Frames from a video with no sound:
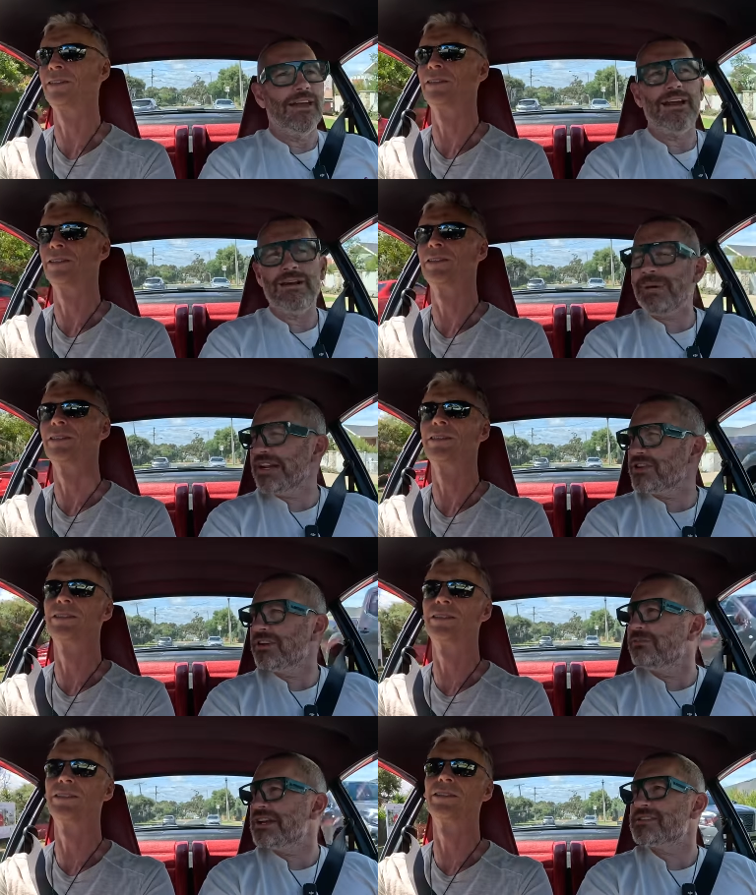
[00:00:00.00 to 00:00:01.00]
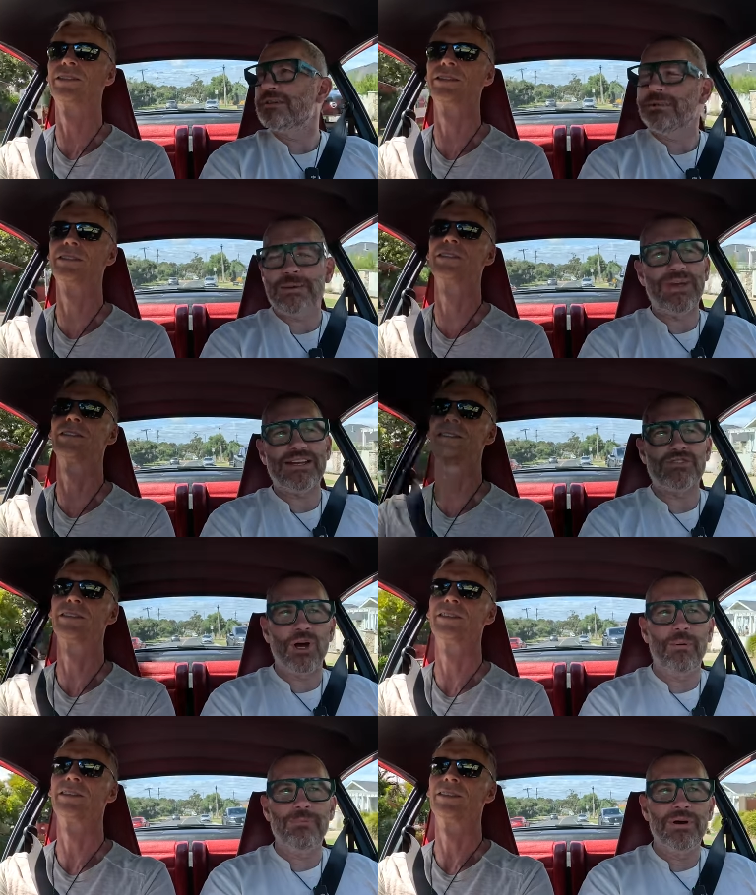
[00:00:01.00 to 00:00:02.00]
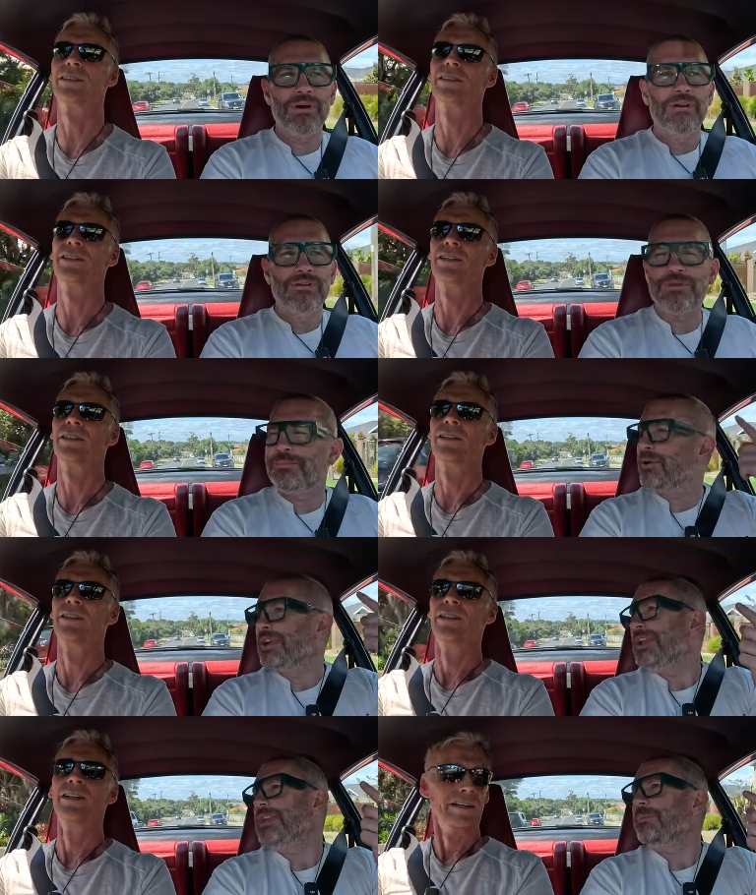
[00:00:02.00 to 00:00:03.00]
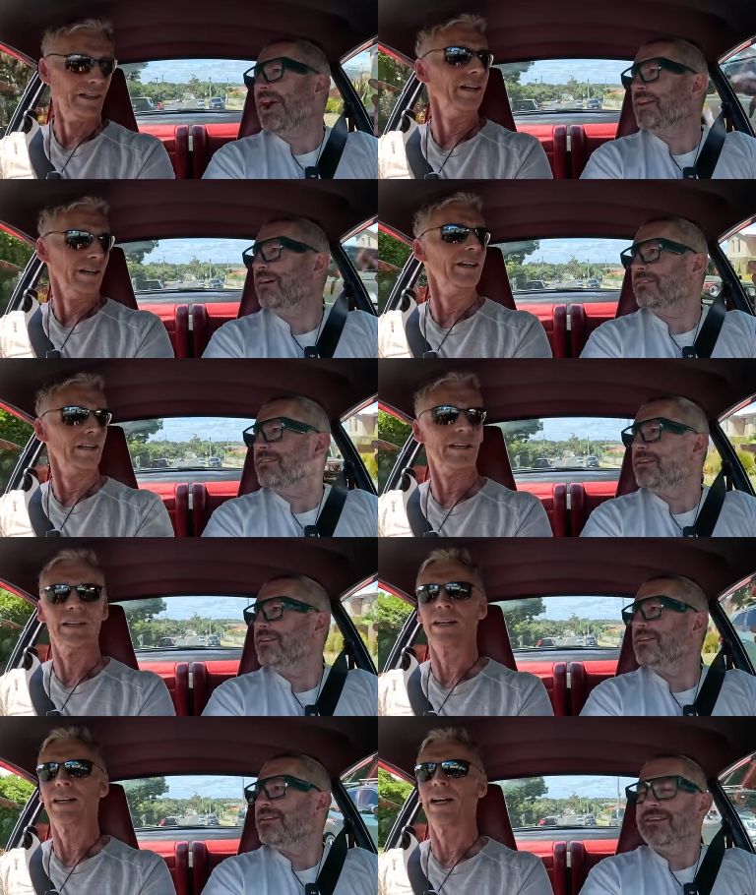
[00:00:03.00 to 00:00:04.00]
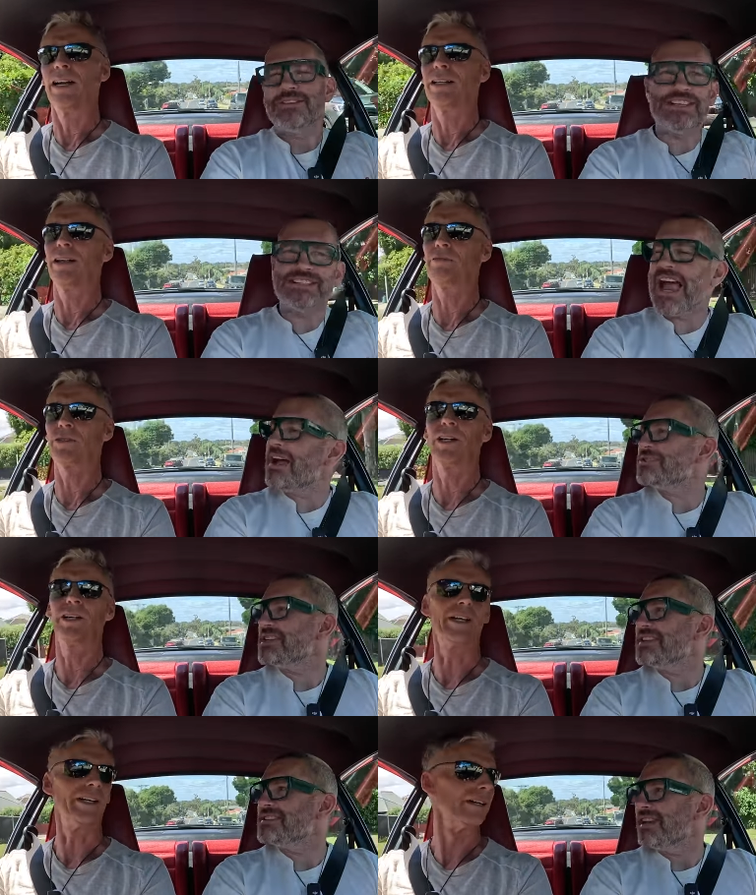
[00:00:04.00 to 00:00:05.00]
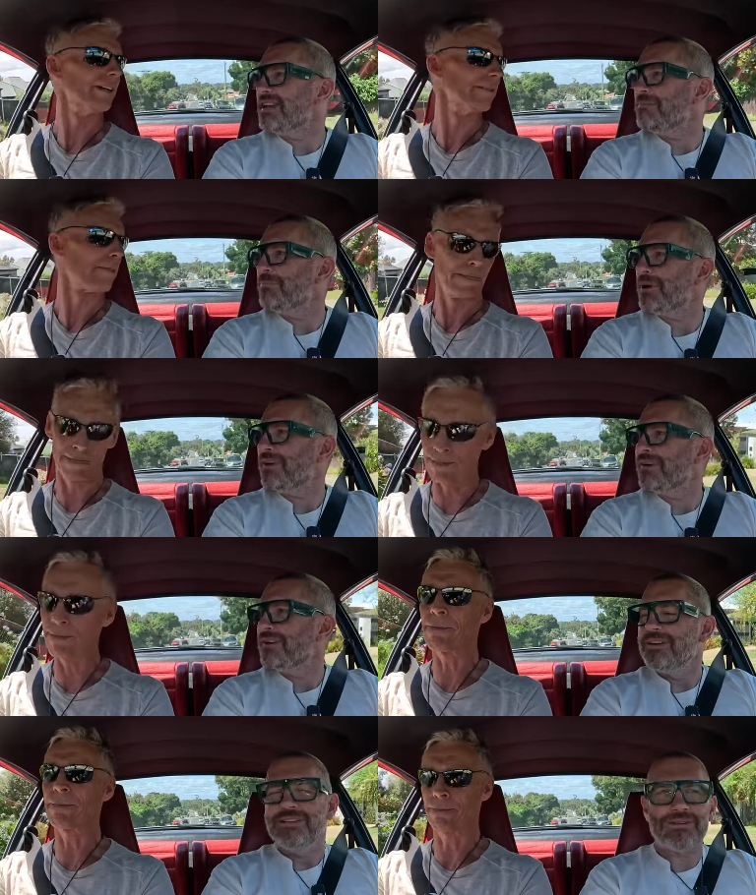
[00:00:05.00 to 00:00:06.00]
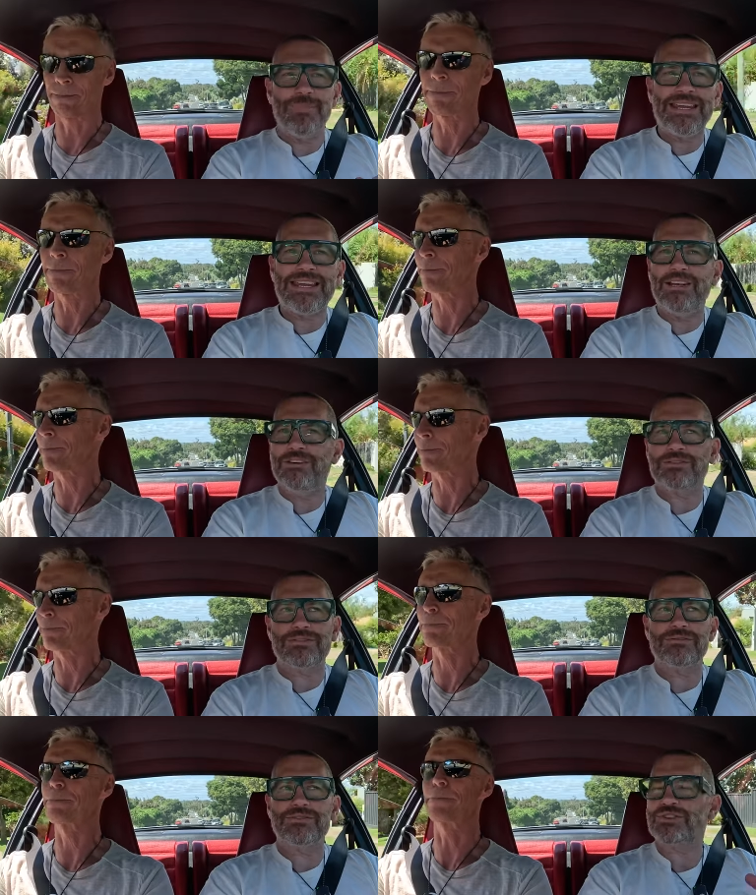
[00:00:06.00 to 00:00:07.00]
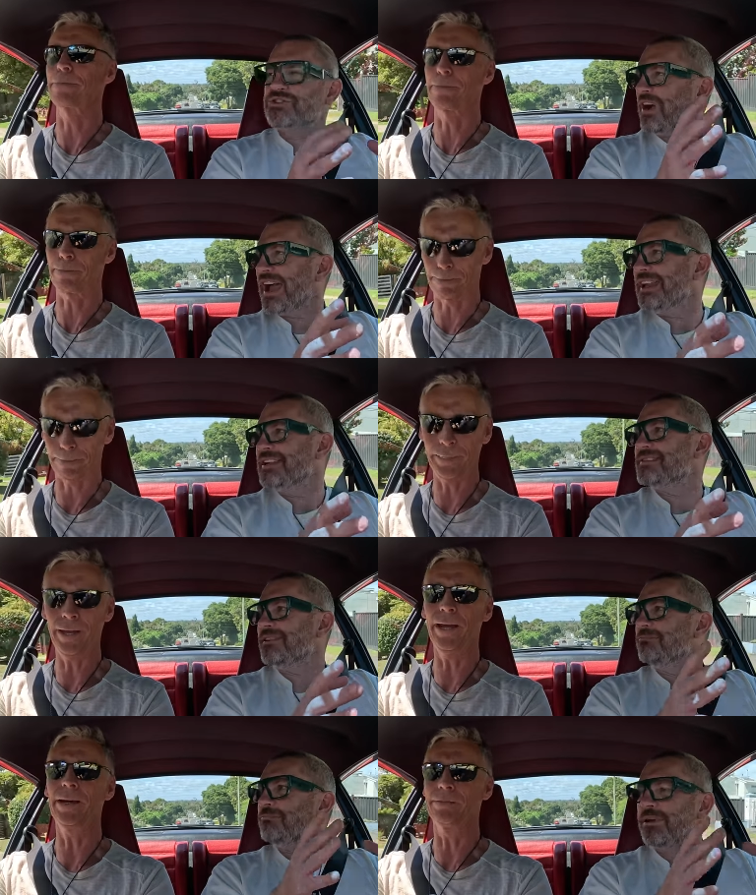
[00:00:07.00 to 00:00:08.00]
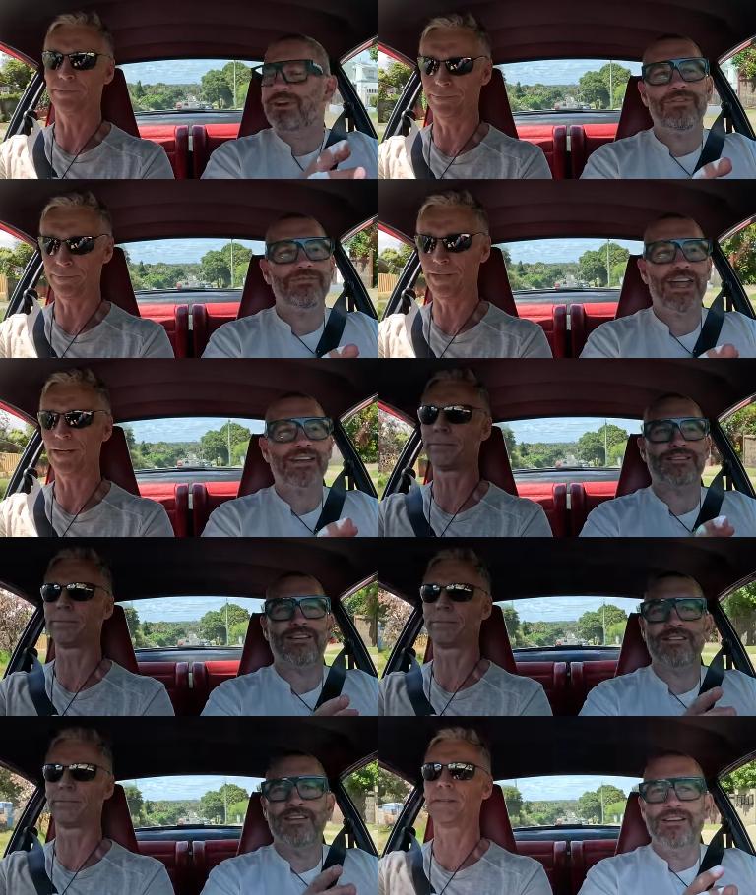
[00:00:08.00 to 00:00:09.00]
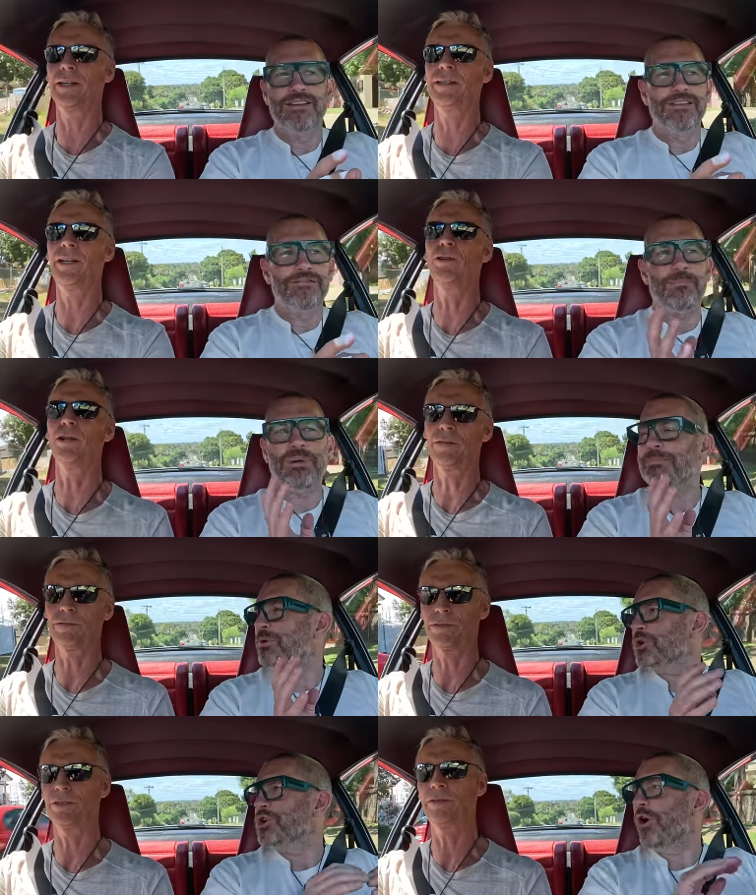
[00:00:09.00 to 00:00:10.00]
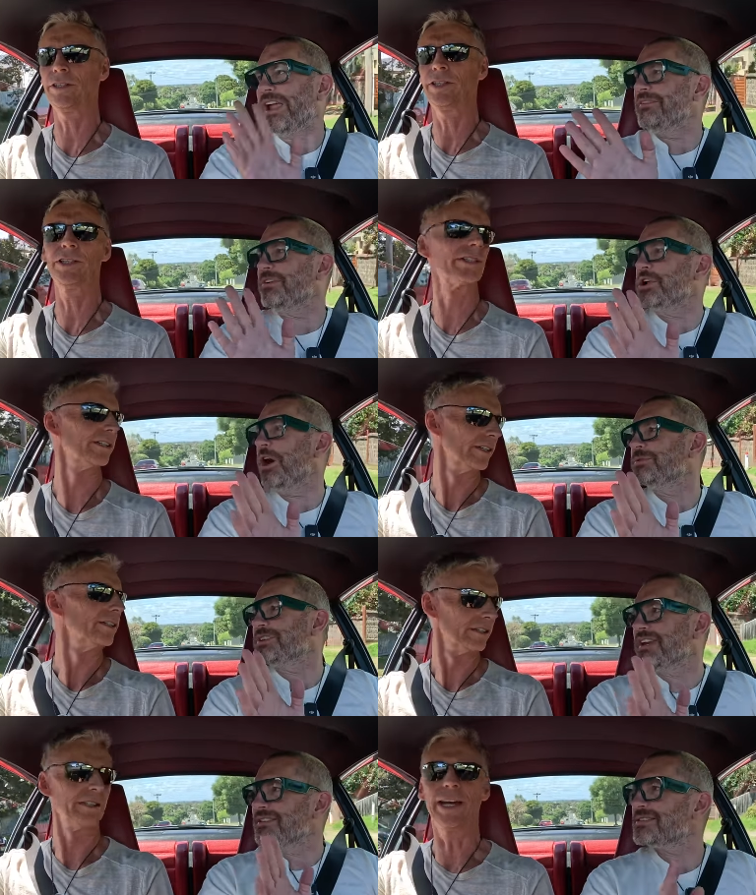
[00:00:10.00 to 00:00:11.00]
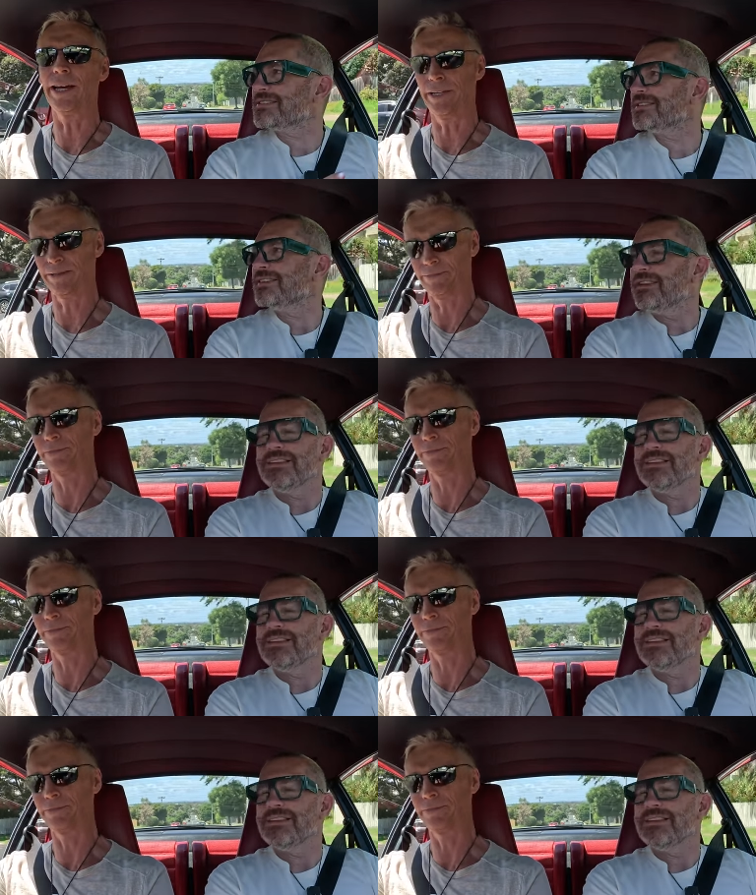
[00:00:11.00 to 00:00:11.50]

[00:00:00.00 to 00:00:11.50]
Speaker 1: And I'd imagine a reasonably big job to put a lid back on because it sounds Absolutely. easy, but mm. to make it look straight and yeah, perfect, yeah. and, and for people to not even notice, yeah.